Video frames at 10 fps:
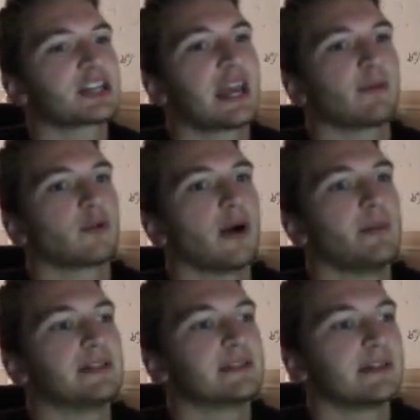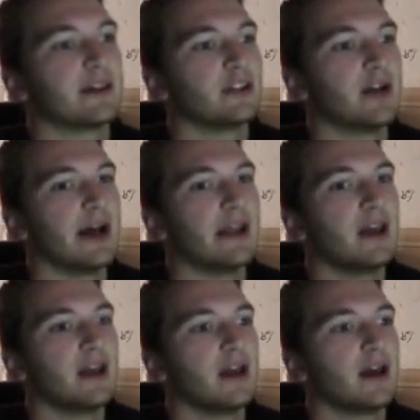Cameron Rupp hits it down the line.
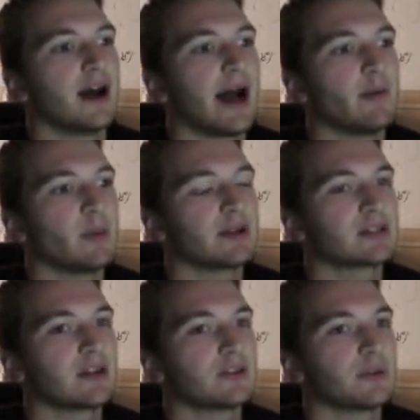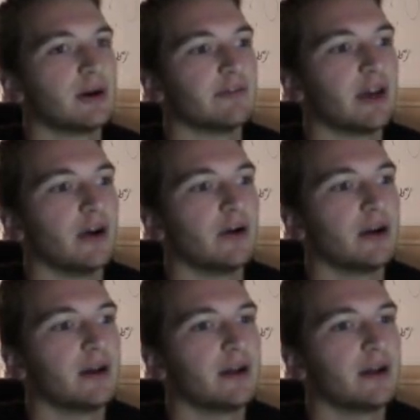I'm about to go 12-0.